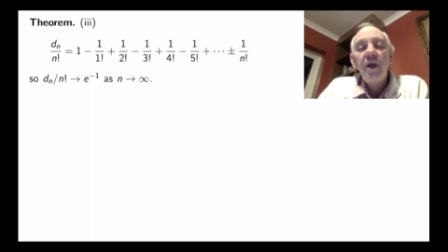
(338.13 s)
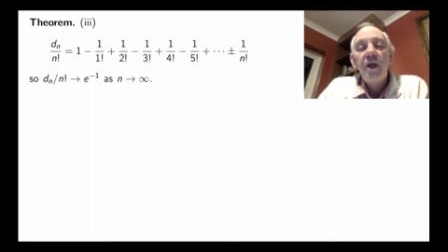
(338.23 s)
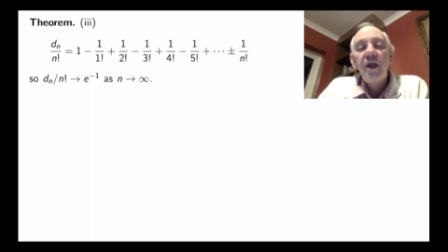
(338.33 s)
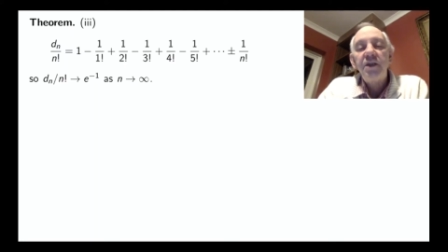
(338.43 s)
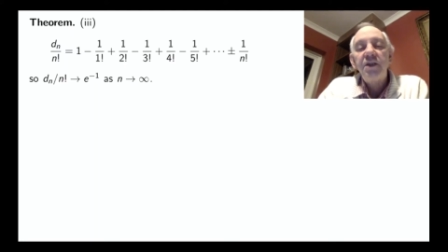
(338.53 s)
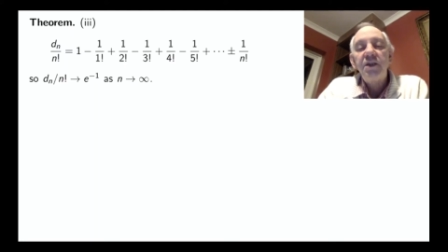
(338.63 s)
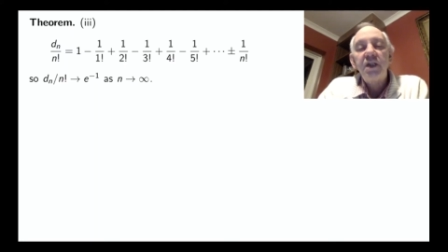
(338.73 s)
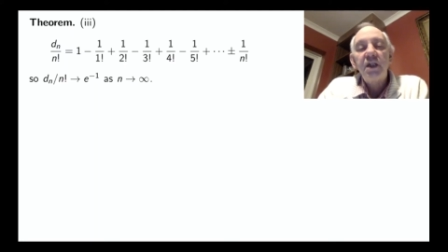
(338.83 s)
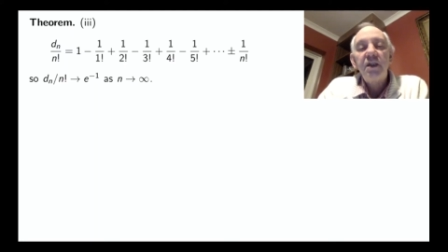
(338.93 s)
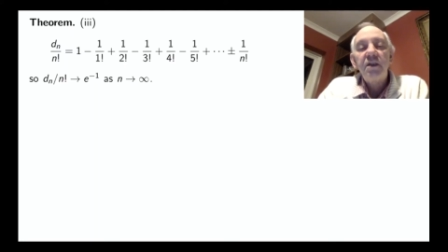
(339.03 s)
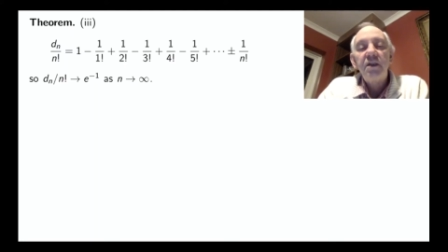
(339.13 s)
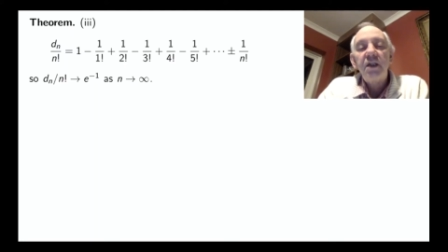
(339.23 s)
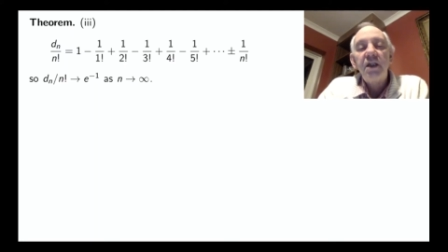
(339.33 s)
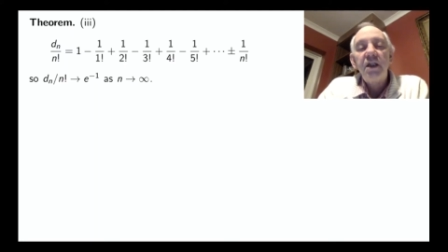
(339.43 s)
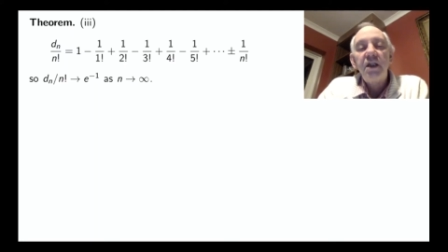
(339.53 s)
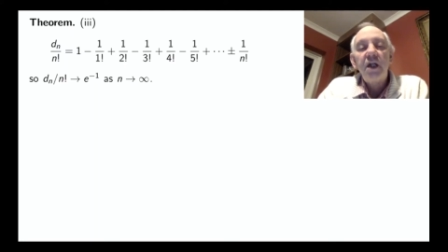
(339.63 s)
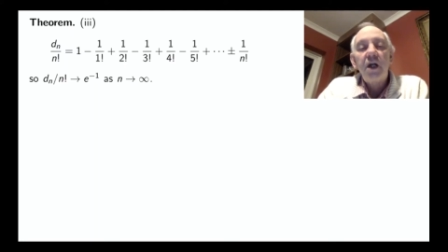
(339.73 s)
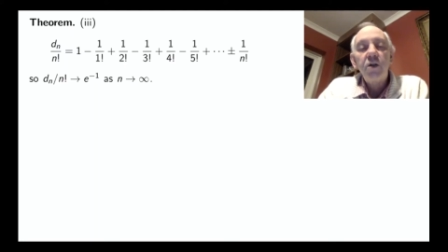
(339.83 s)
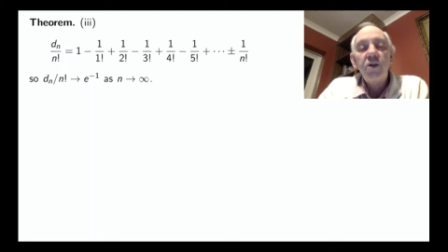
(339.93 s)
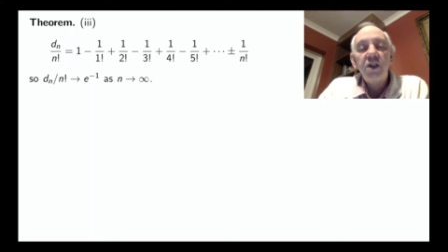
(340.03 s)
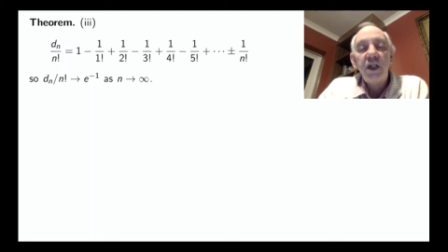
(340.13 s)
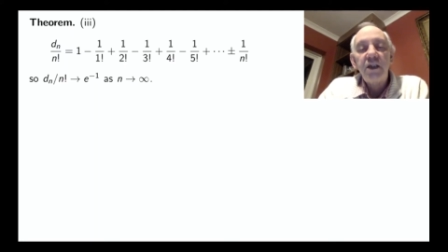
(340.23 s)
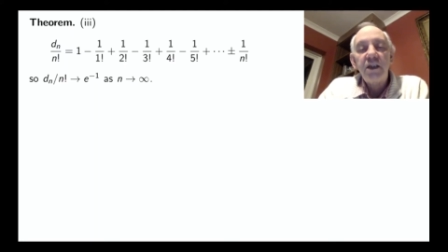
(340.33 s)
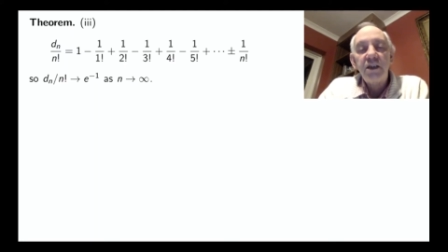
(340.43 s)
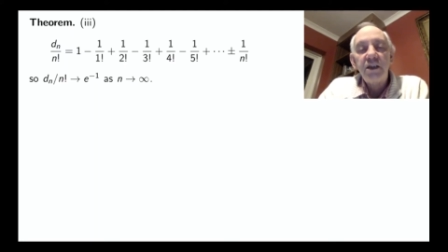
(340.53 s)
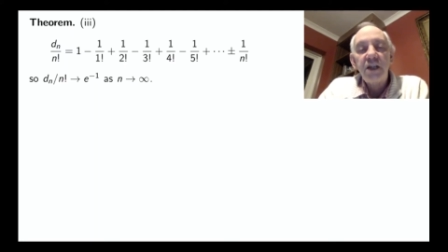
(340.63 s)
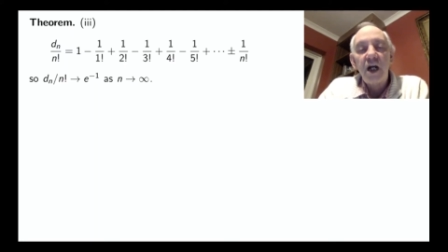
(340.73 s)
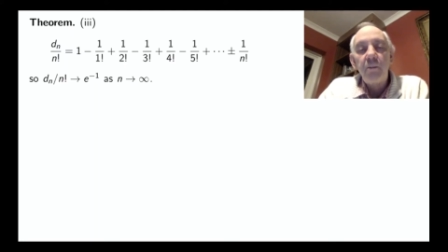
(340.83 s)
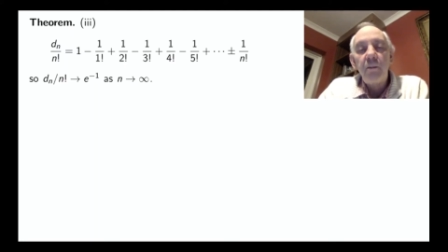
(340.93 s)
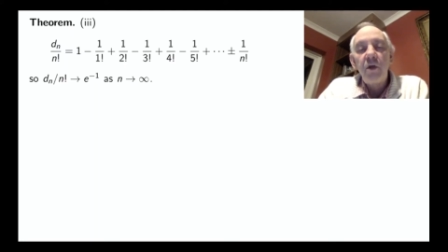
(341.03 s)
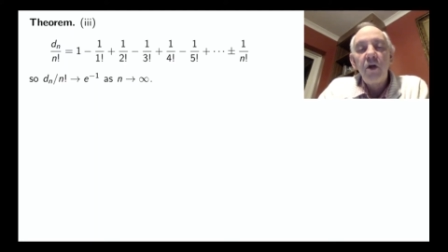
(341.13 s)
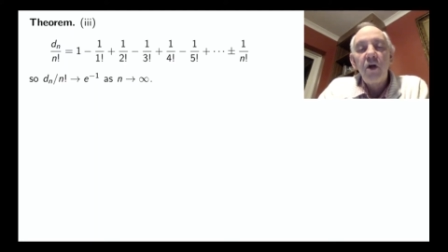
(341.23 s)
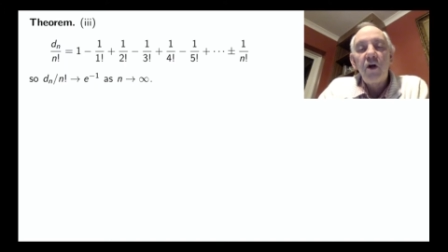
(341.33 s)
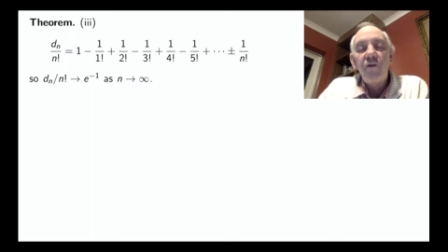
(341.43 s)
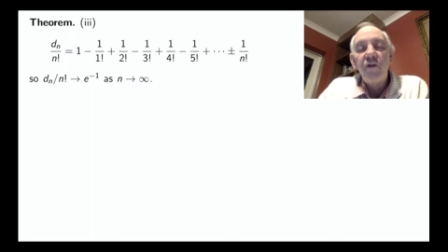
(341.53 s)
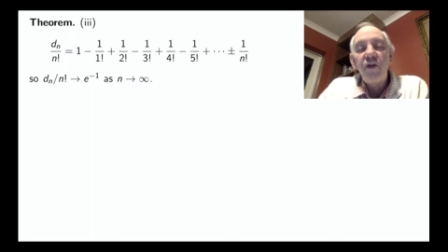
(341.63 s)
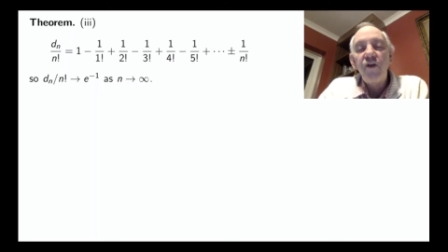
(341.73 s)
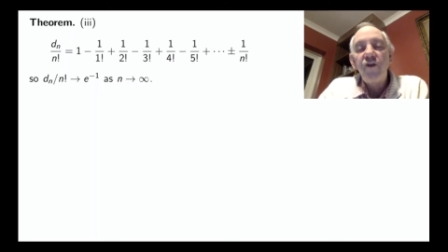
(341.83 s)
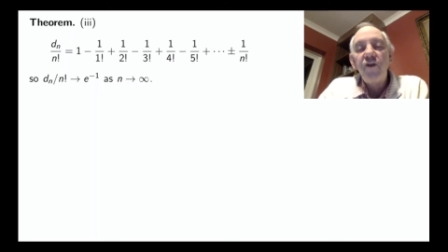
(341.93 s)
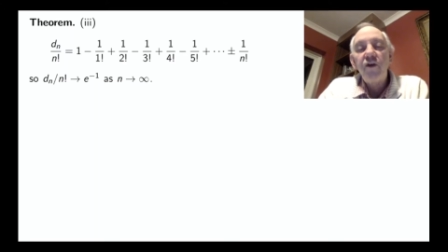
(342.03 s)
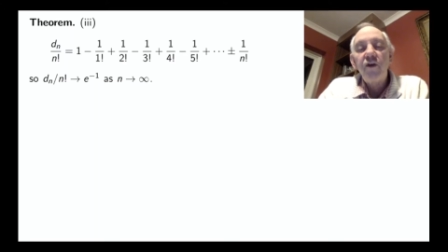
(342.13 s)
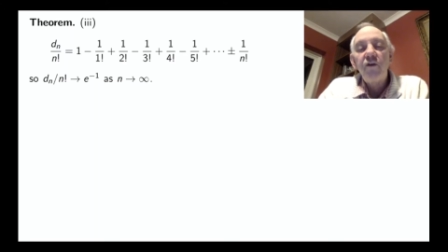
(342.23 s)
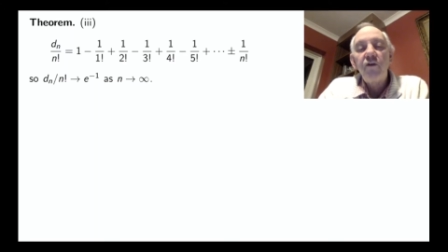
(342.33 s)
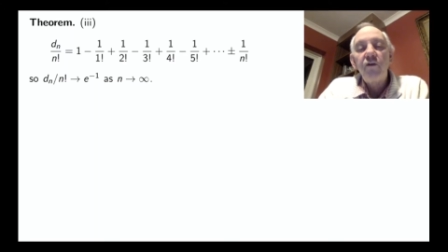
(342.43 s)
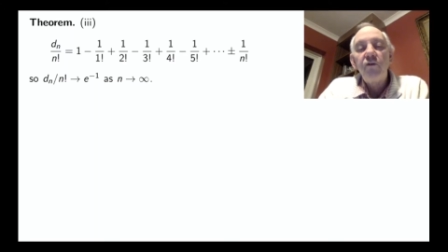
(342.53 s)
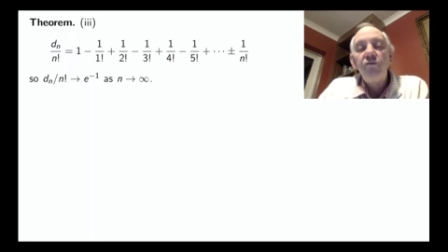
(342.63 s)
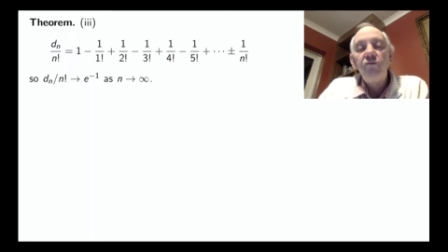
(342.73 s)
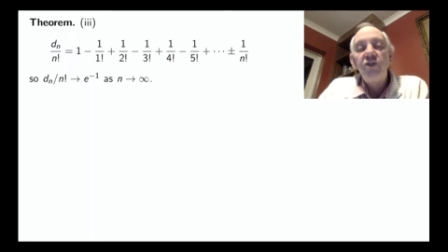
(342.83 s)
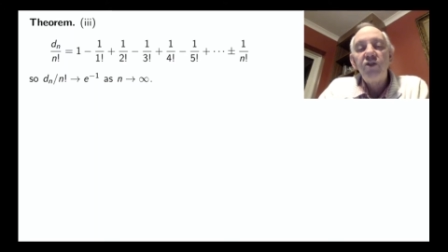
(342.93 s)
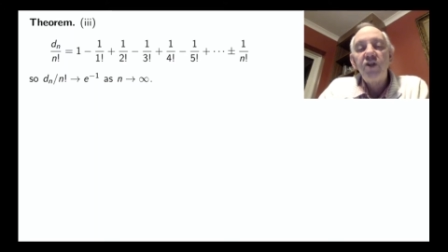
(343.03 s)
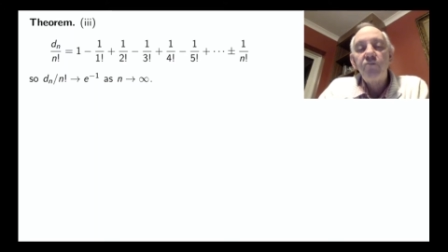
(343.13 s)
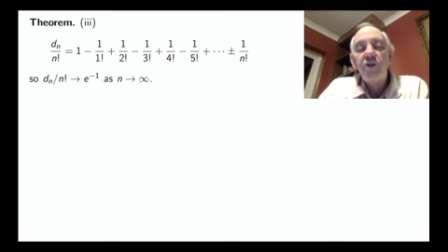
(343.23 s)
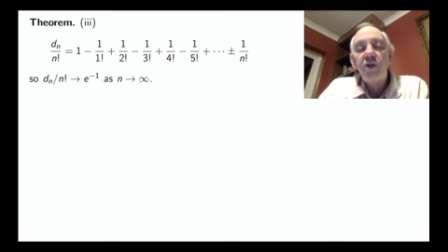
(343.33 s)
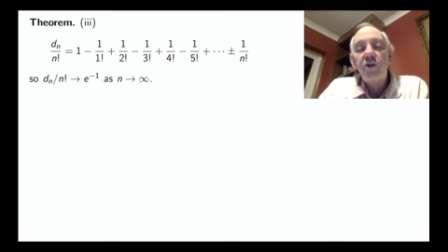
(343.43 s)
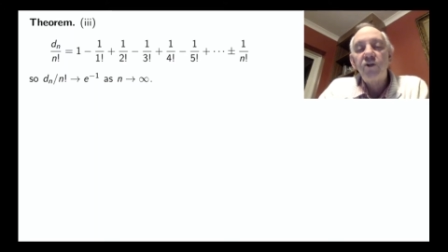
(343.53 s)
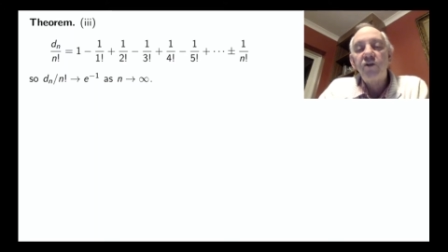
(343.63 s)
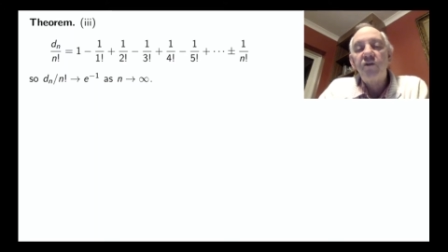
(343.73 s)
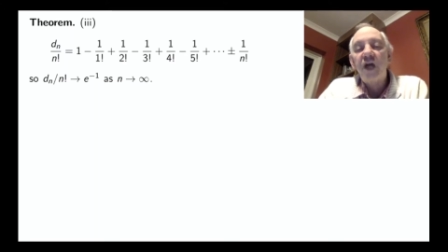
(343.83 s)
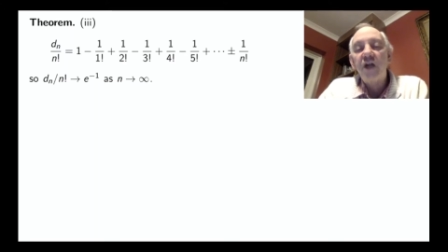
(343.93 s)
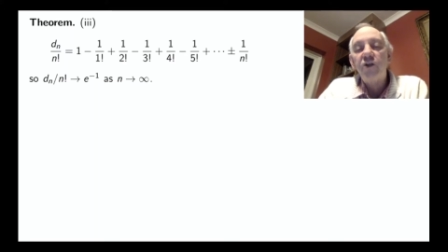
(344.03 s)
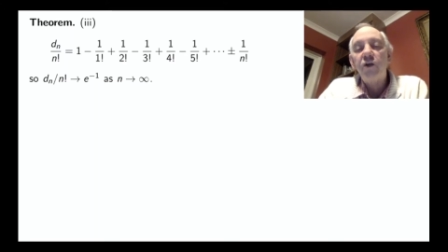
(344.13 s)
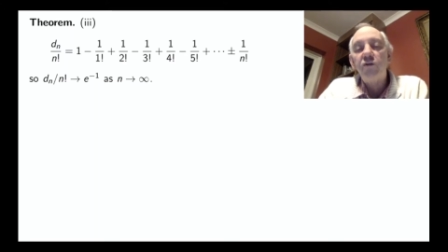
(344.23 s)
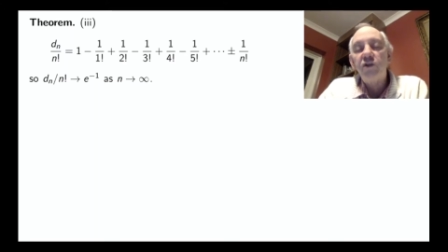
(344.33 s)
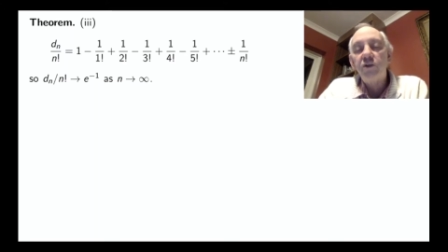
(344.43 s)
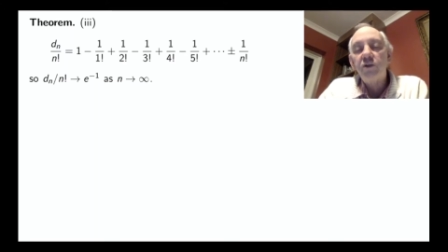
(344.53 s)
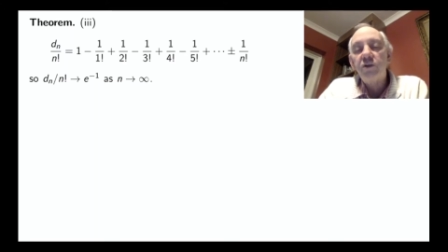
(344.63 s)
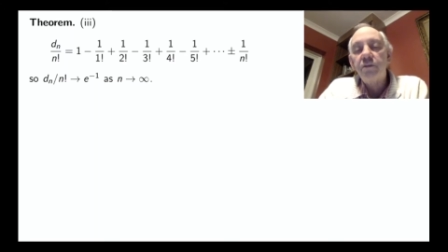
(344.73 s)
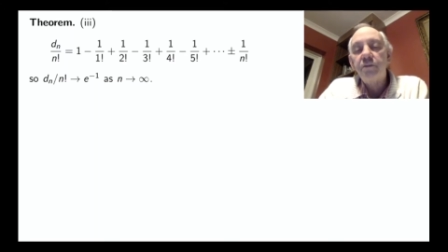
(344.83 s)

is the alternating sum of these reciprocals of factorials.